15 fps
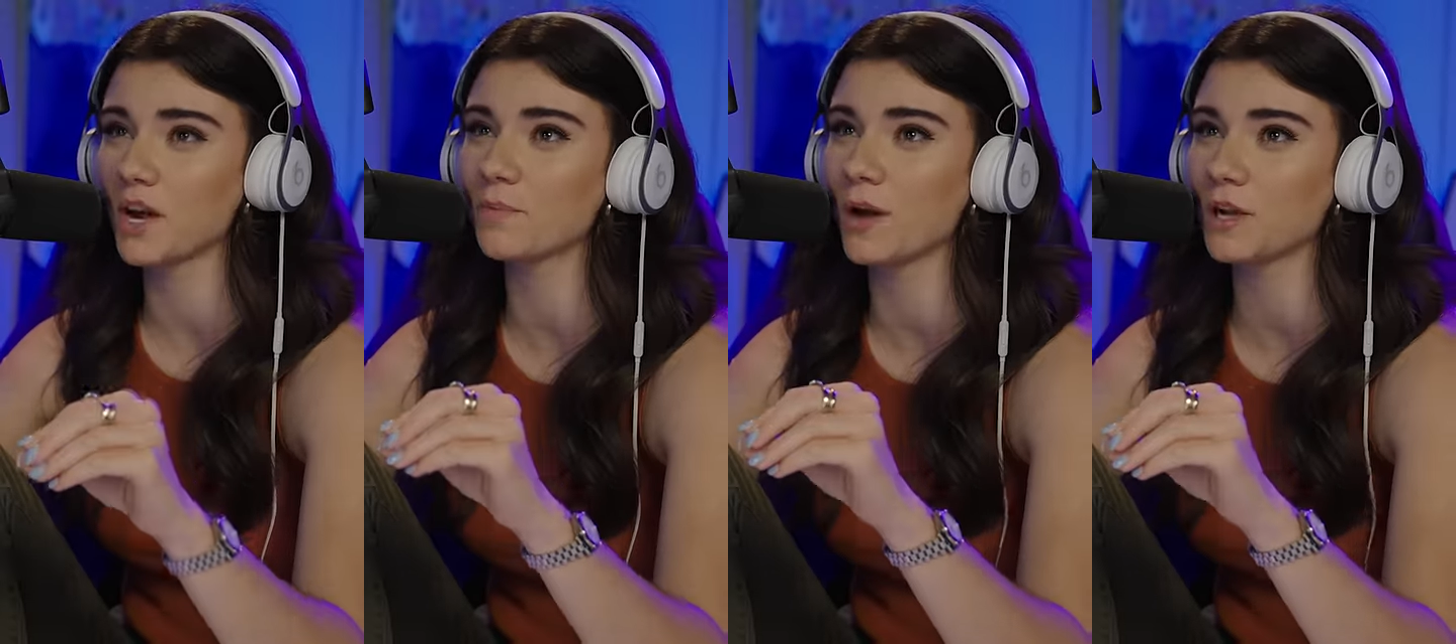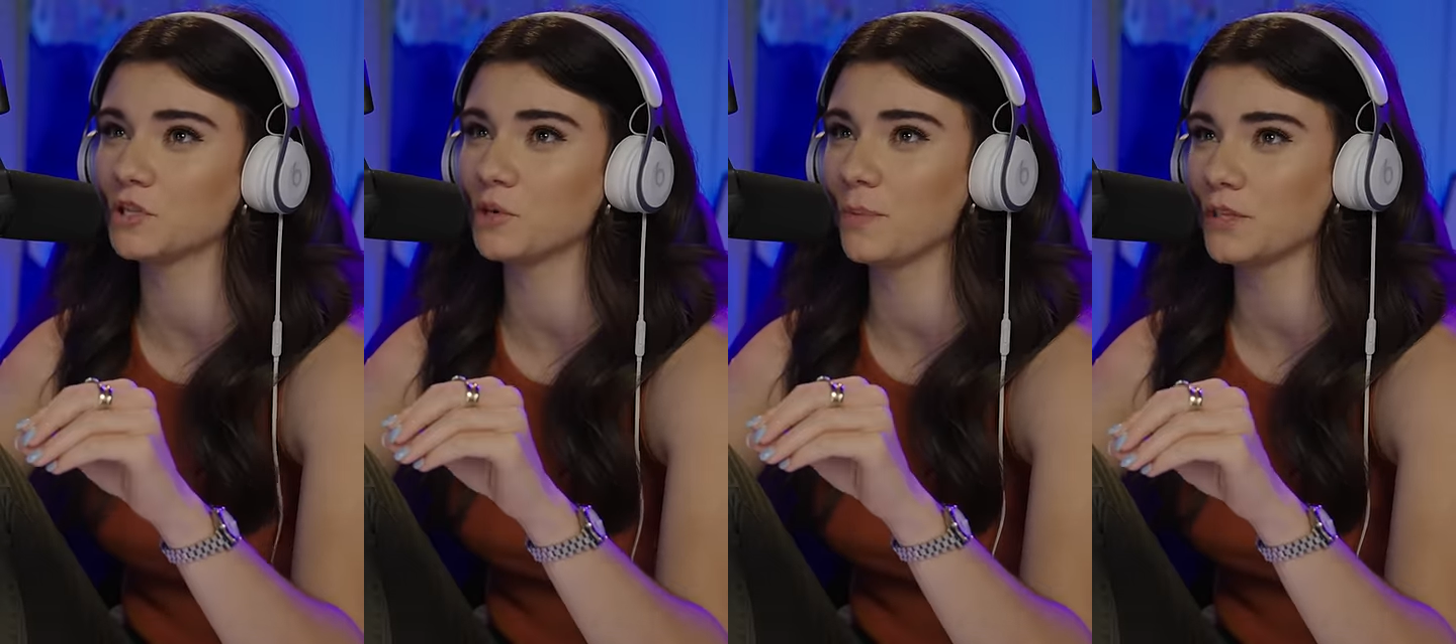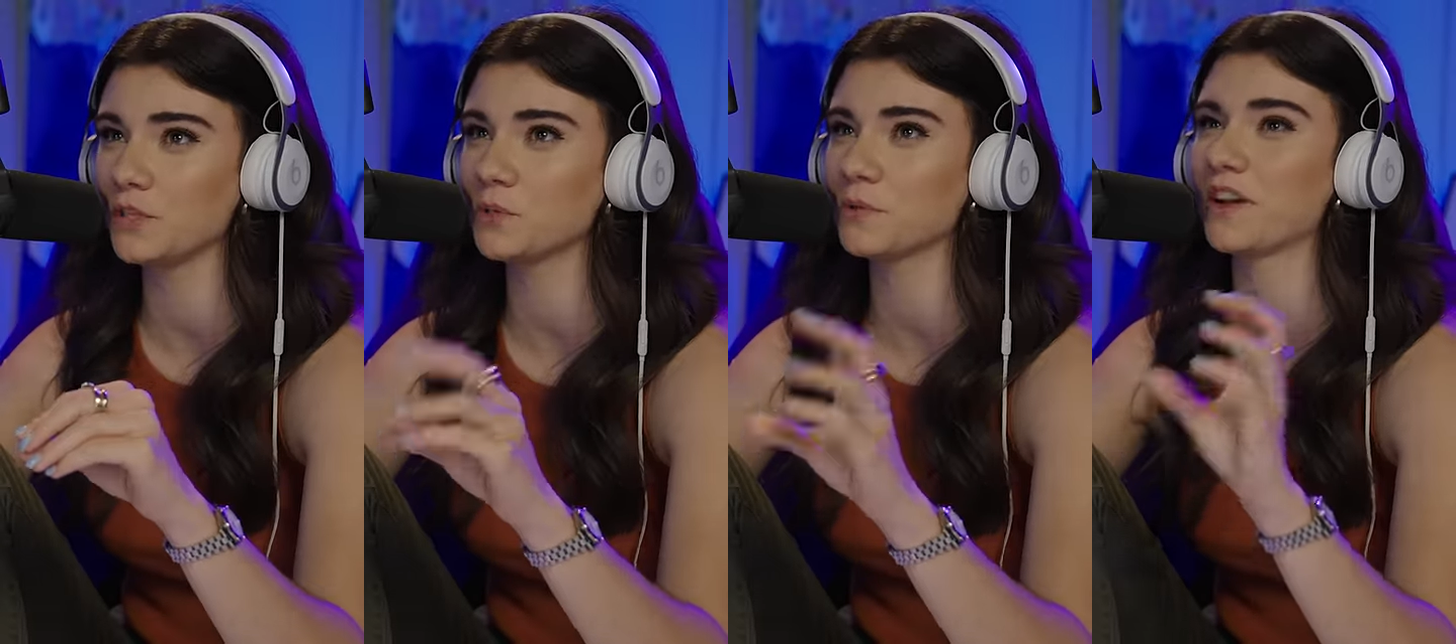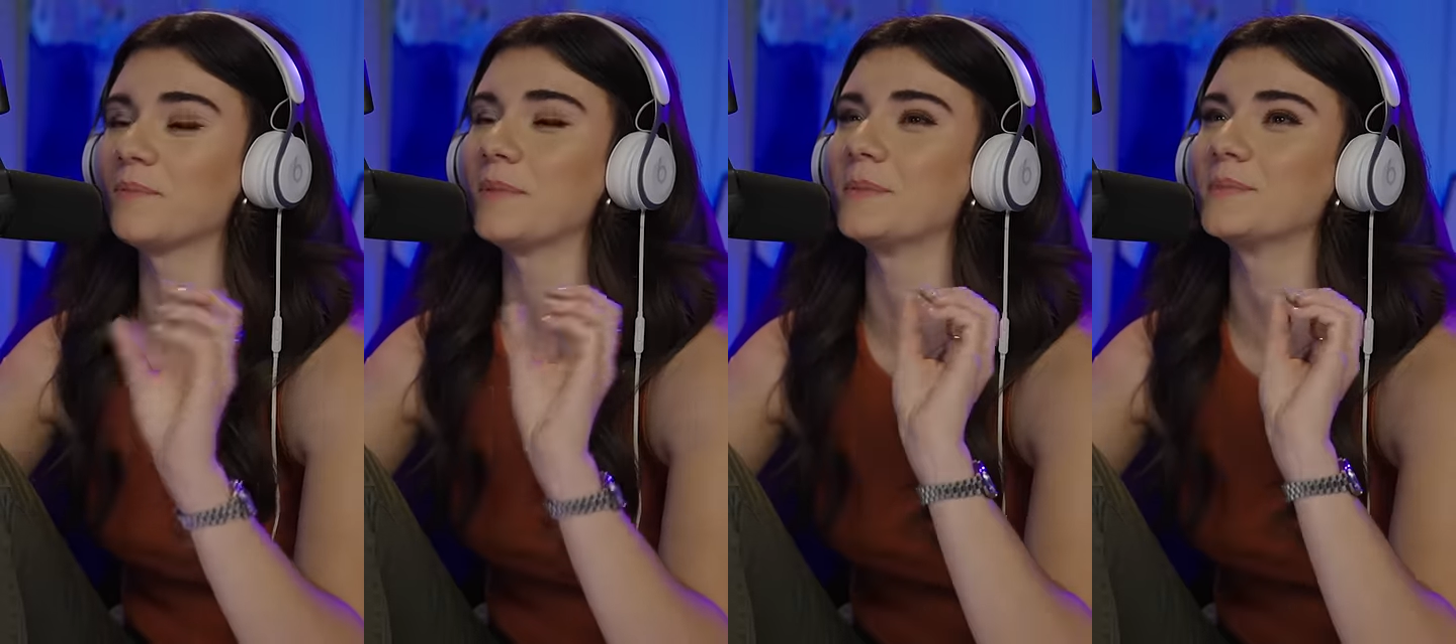on Machu Picchu and
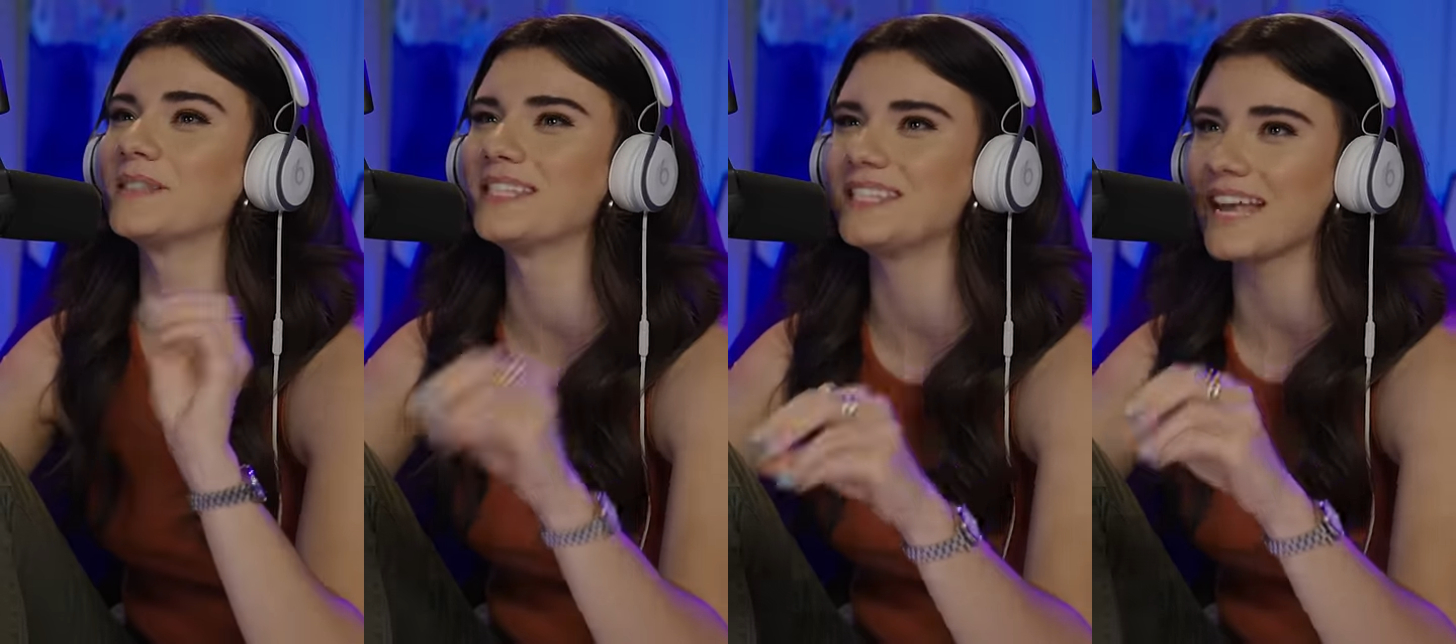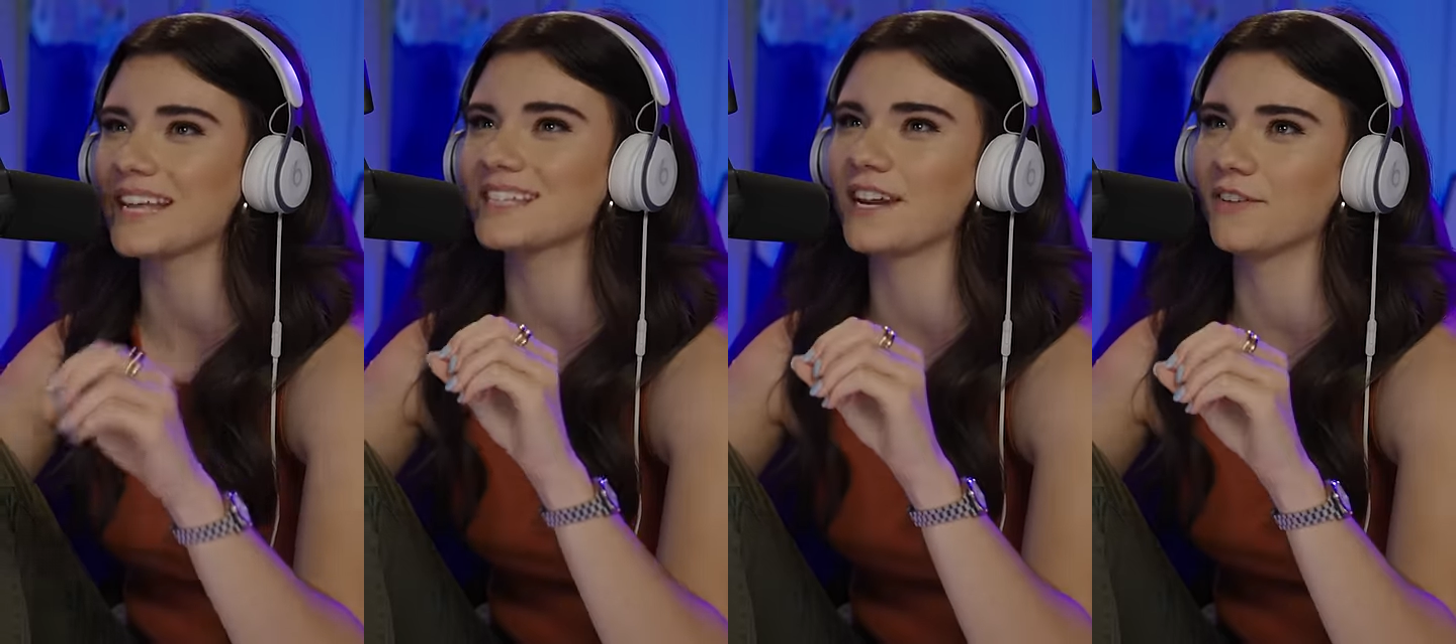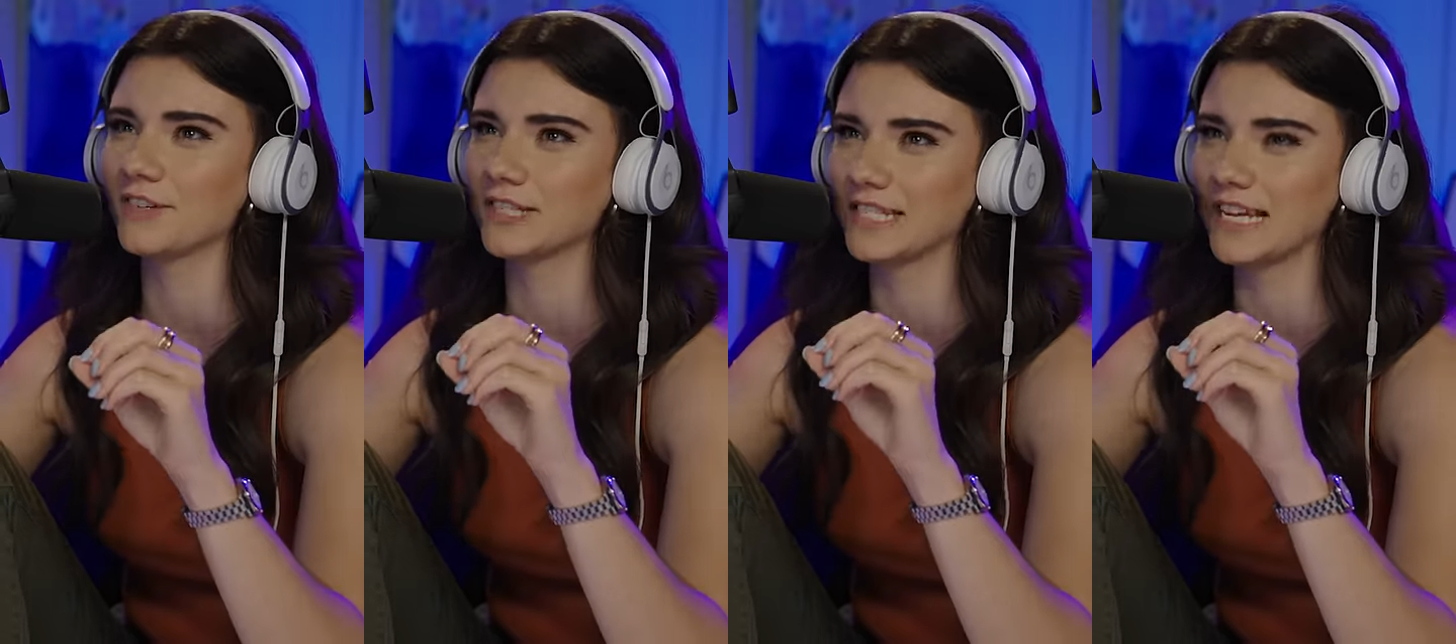I've been obsessed ever